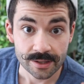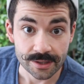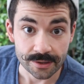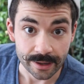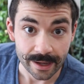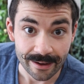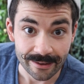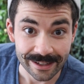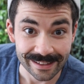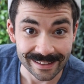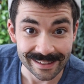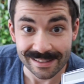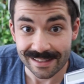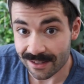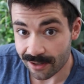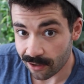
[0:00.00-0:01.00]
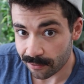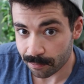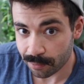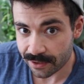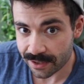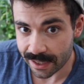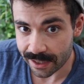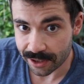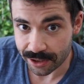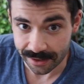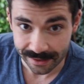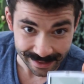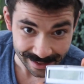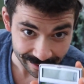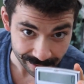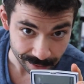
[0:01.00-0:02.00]
So to calculate salt
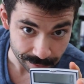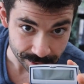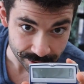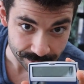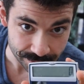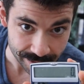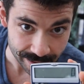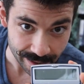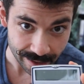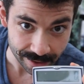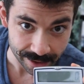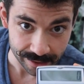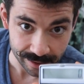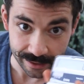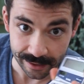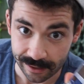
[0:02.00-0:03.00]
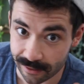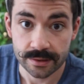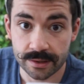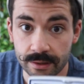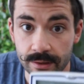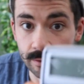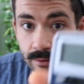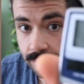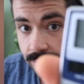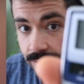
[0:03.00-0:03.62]
percentages, I always use a calculator. So